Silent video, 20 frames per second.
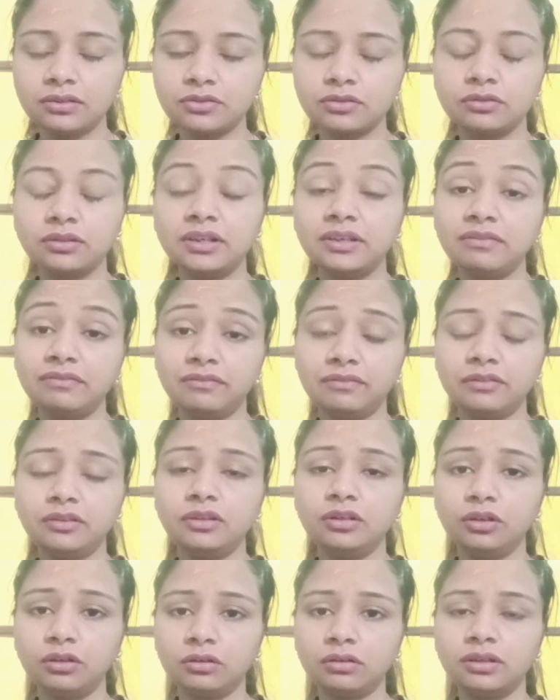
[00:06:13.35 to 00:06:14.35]
So if
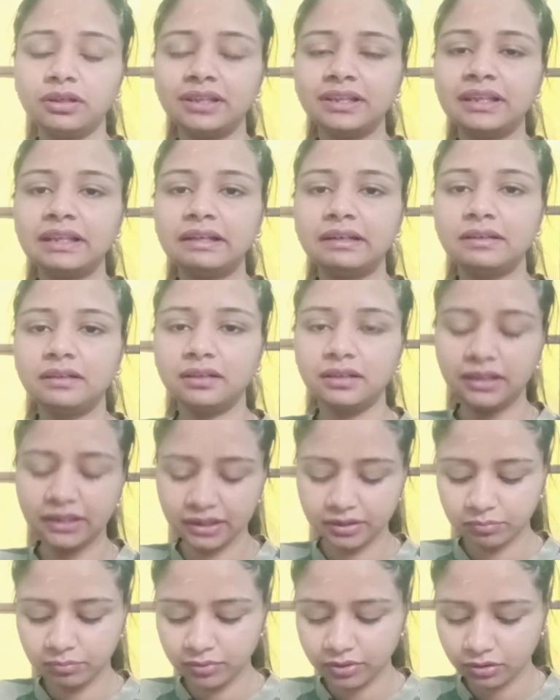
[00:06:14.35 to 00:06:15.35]
not, then
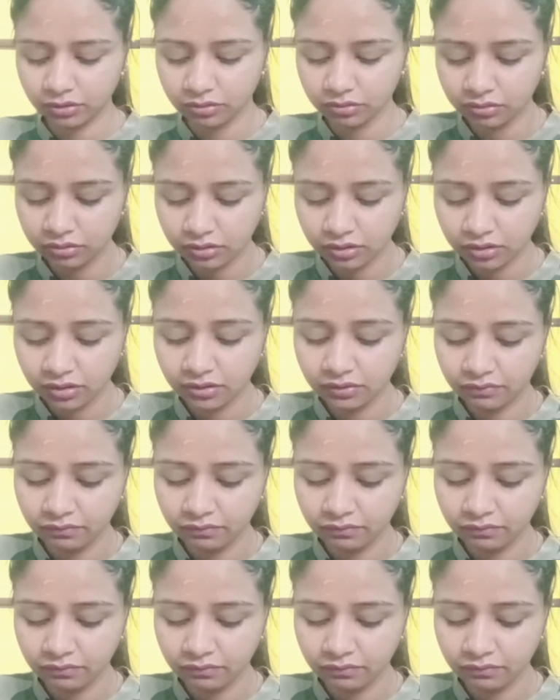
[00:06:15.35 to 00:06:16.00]
let me know.